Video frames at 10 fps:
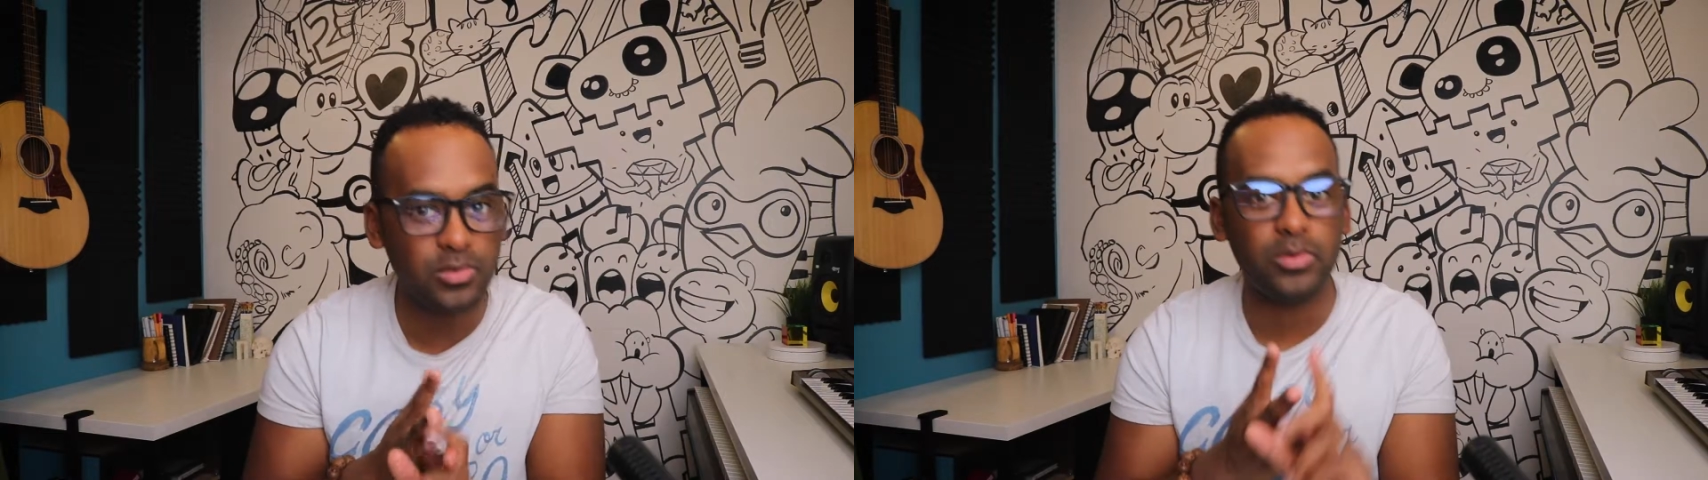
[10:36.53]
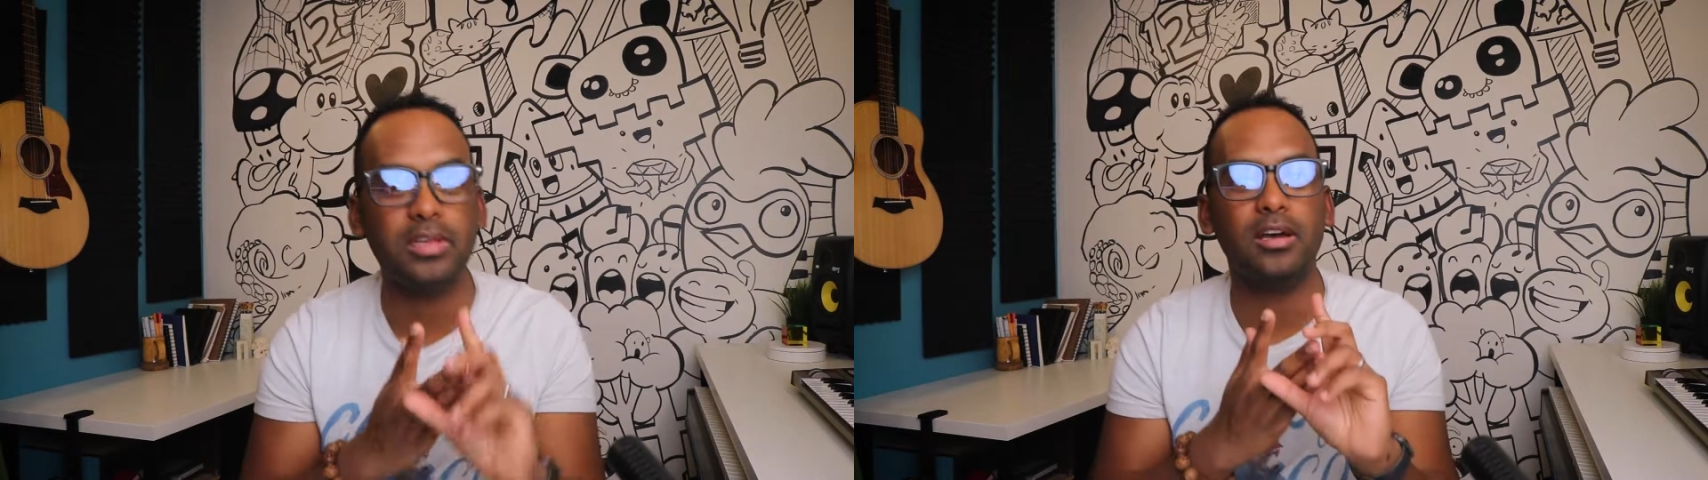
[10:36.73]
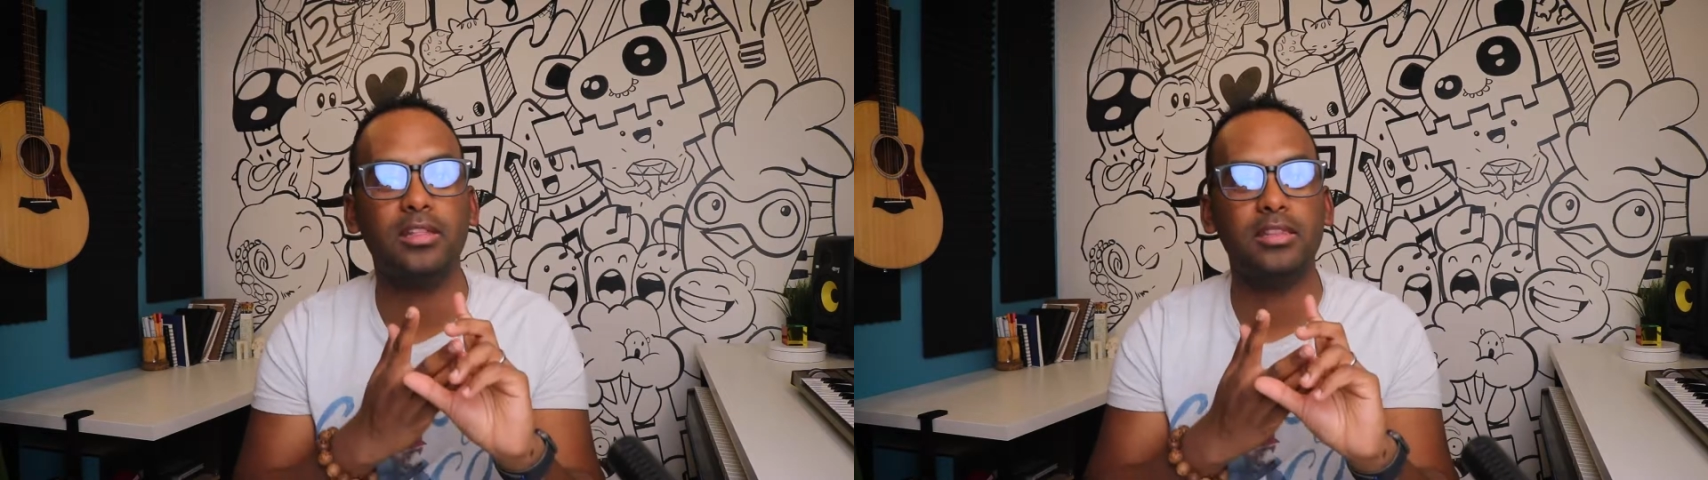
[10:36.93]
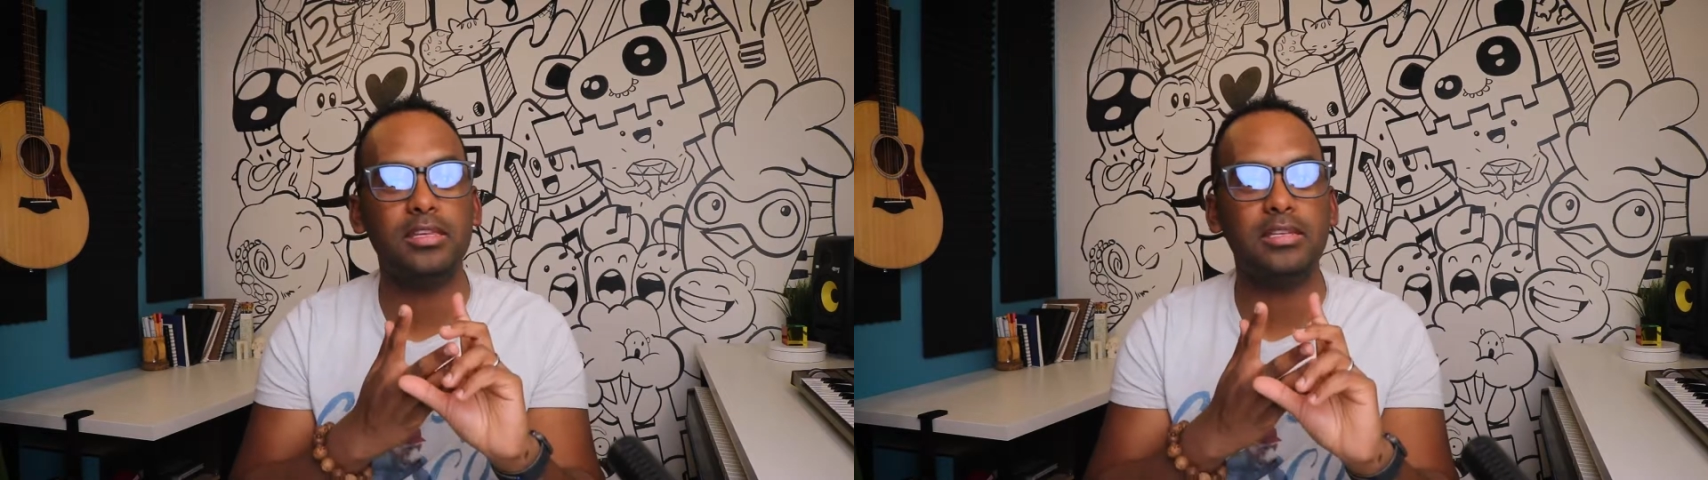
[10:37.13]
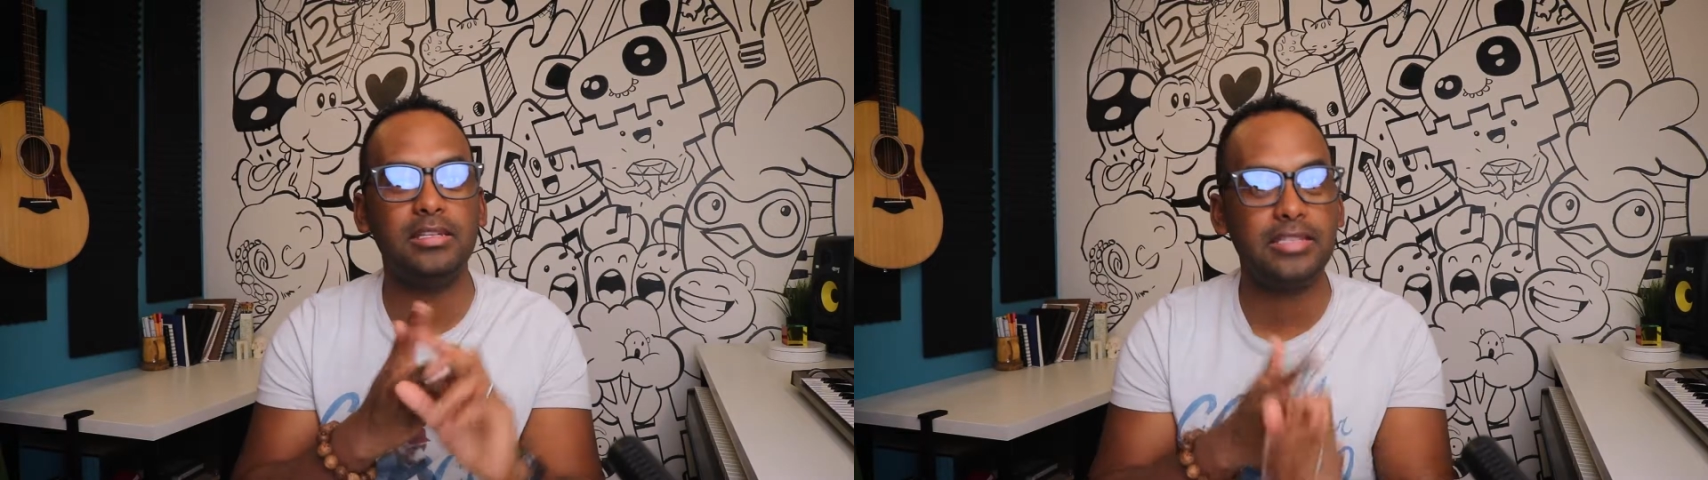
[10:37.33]
we got
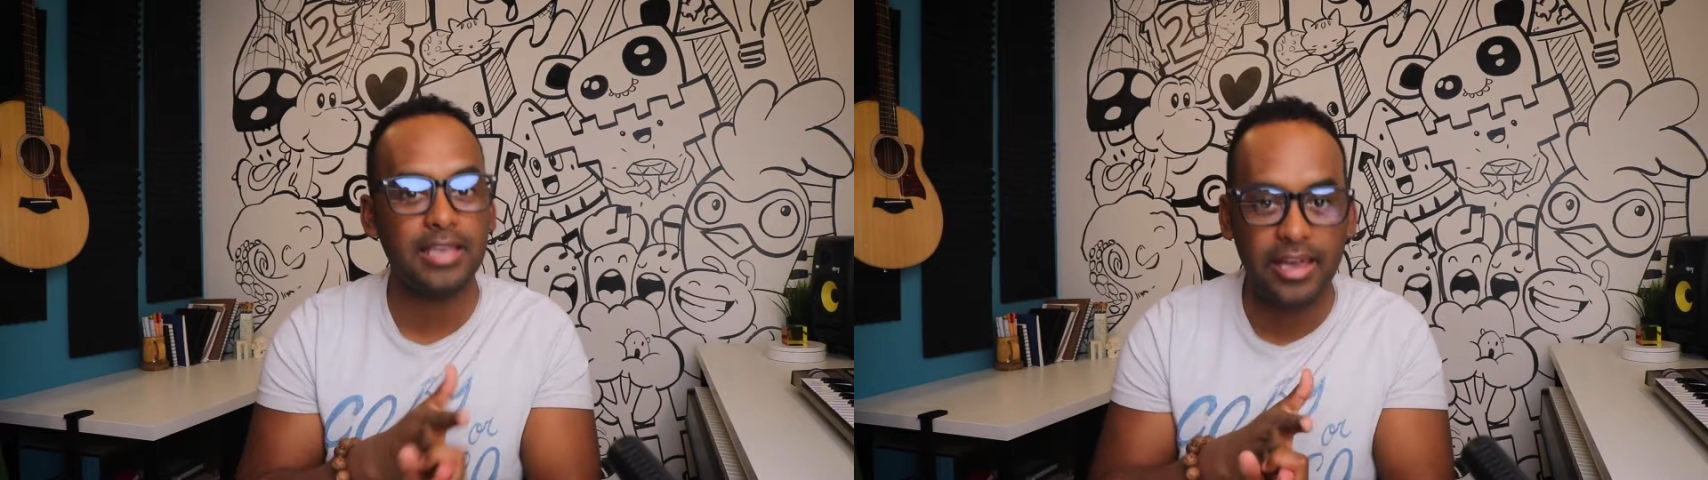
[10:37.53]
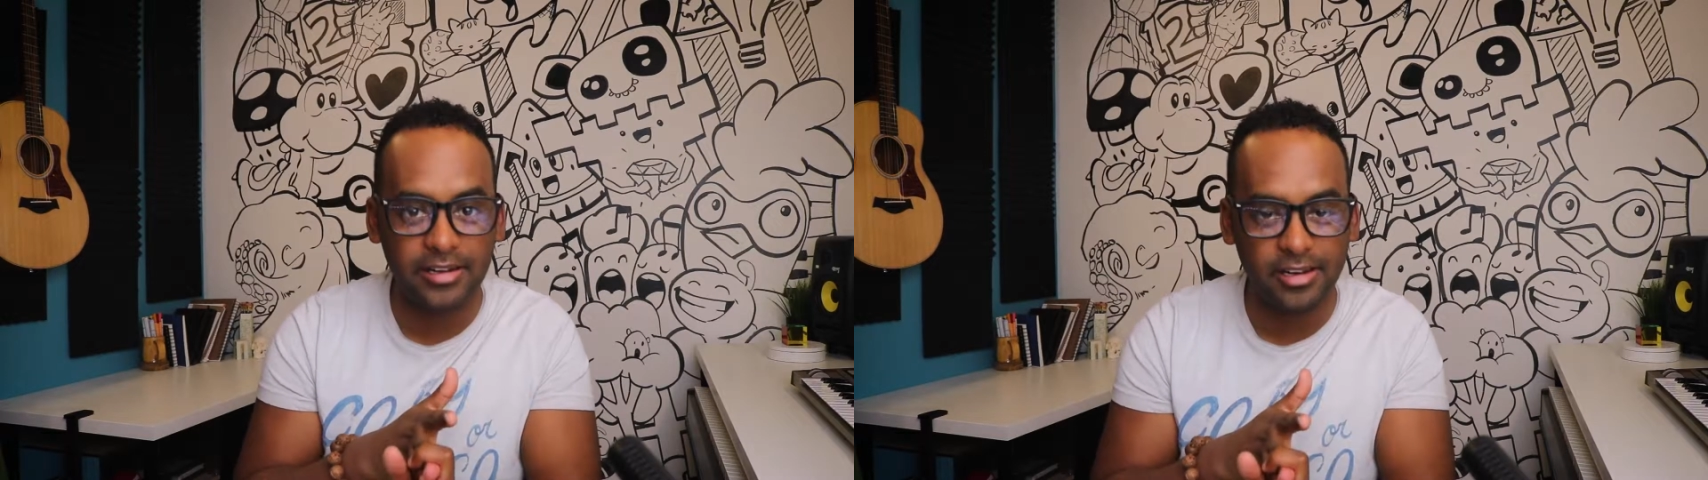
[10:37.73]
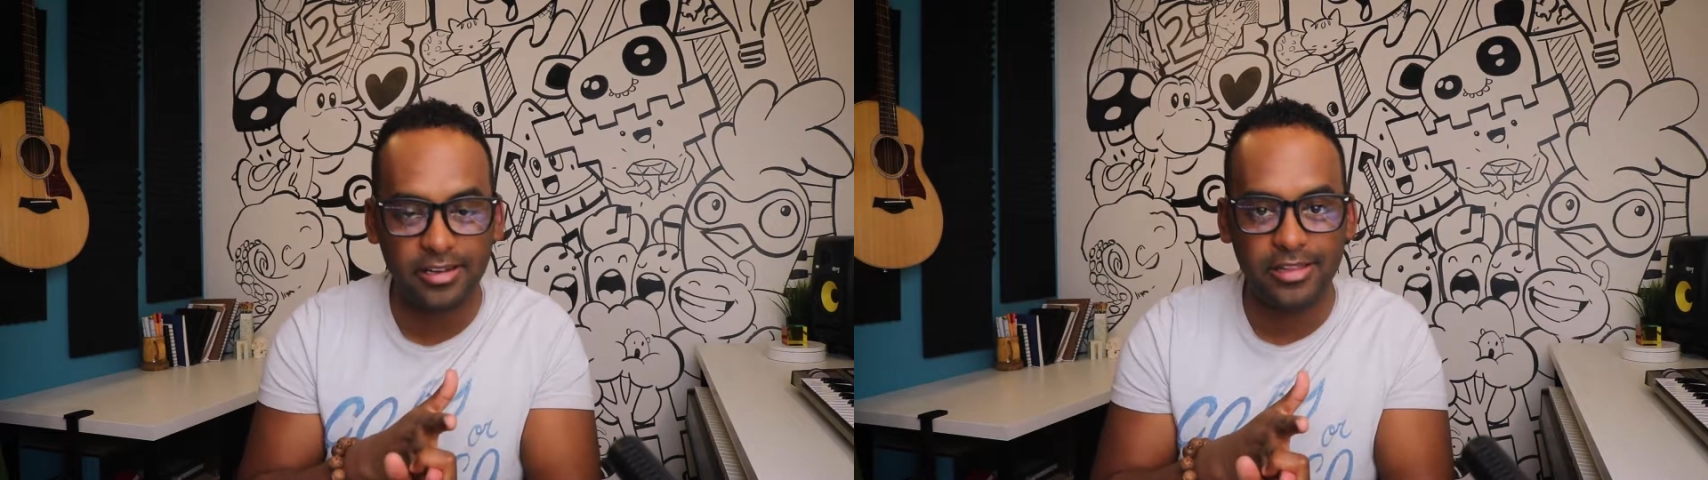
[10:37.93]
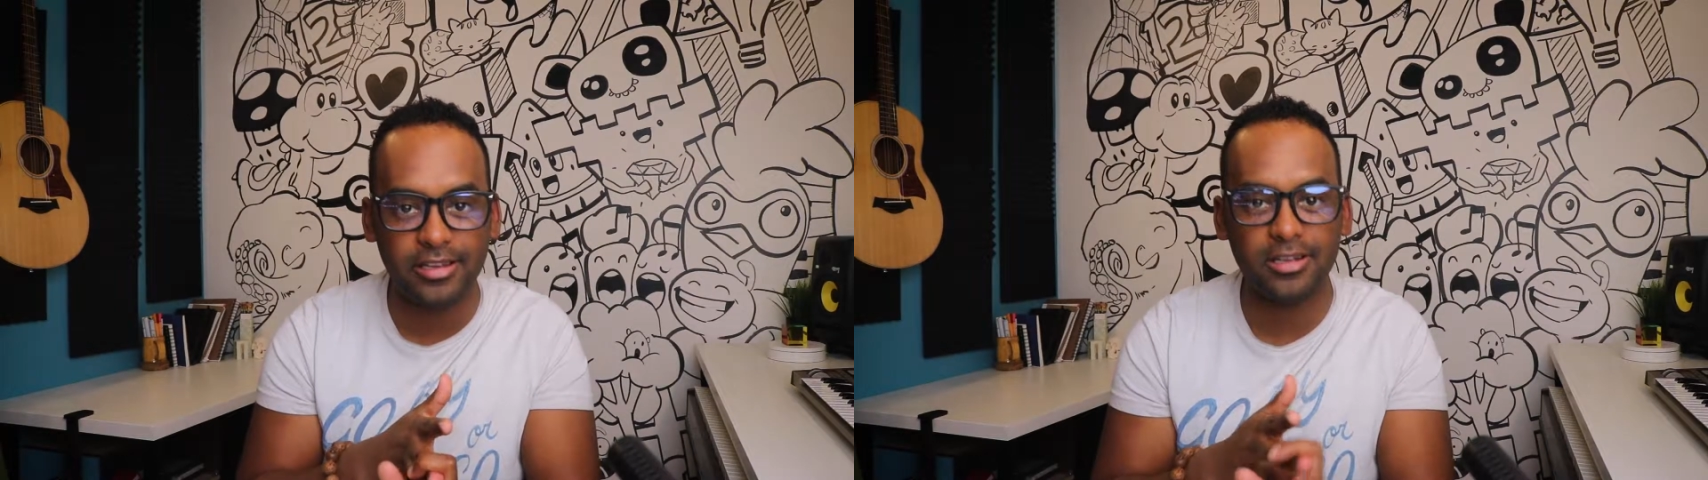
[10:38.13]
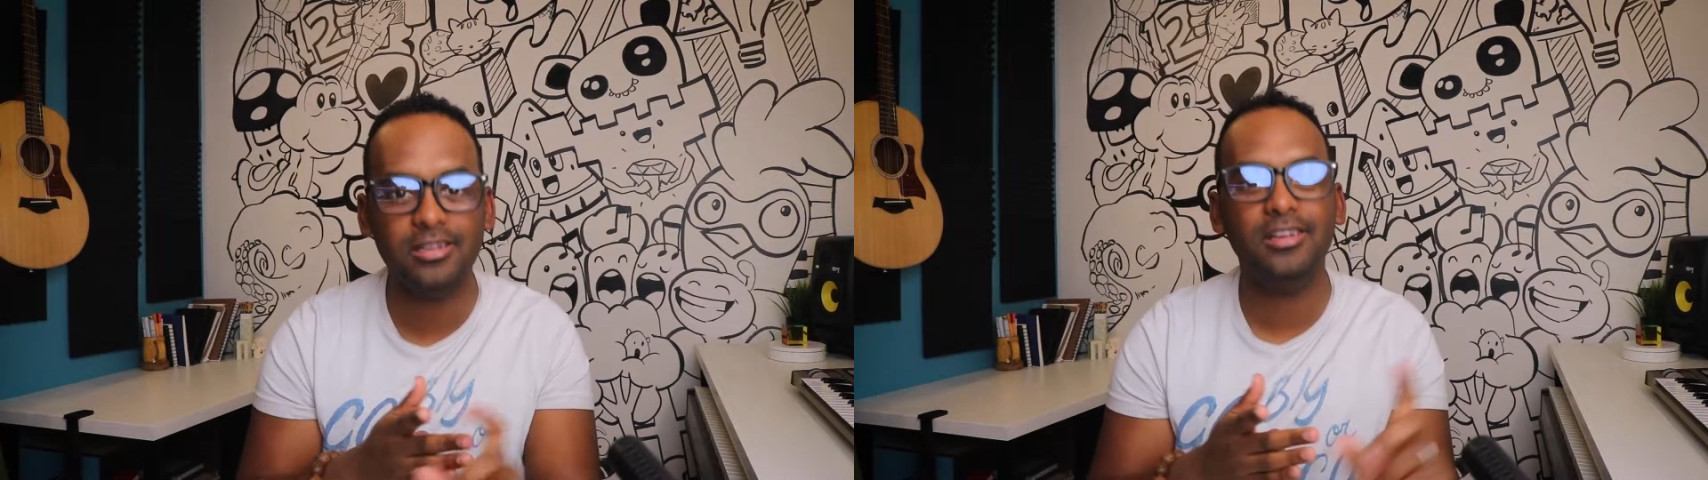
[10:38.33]
the design on
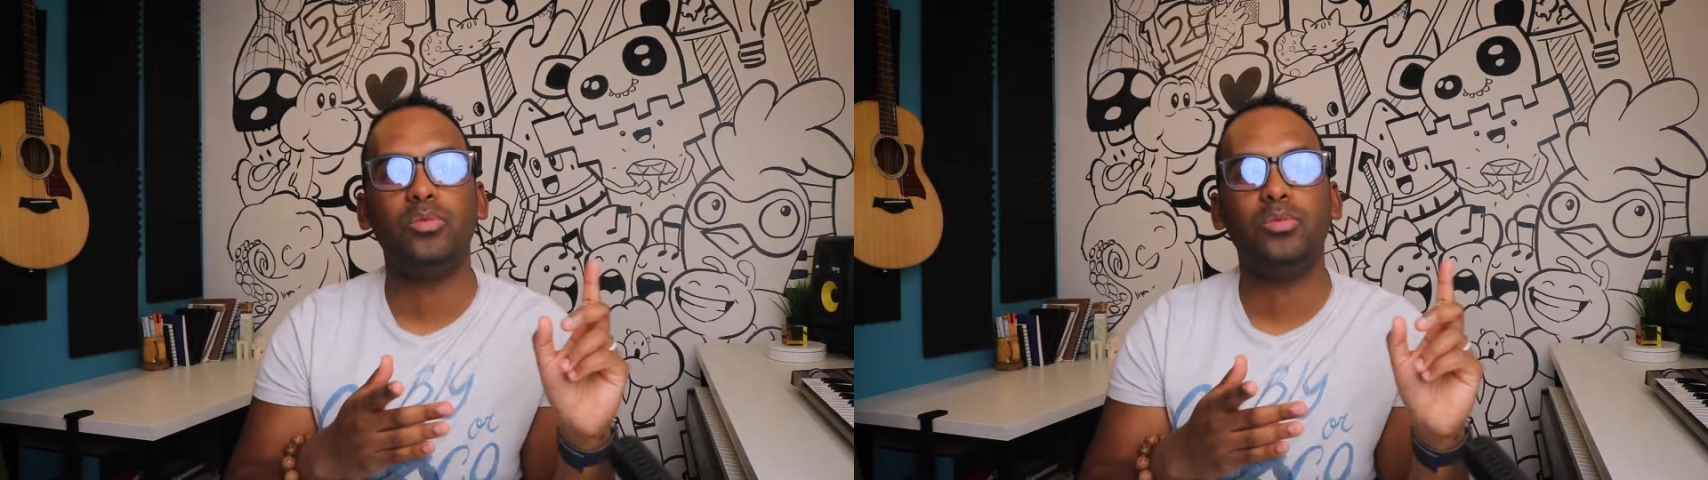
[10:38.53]
there,